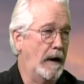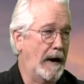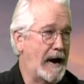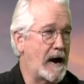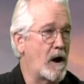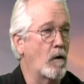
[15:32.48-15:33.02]

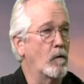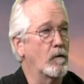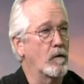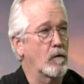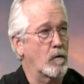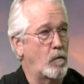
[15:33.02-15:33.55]
how
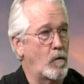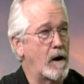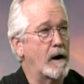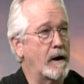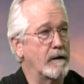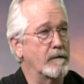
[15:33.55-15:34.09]
or
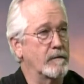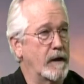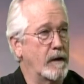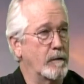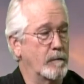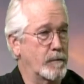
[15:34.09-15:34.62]
why
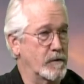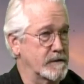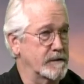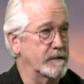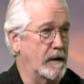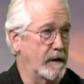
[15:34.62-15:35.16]
that
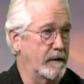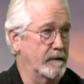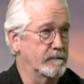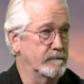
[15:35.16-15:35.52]
person died.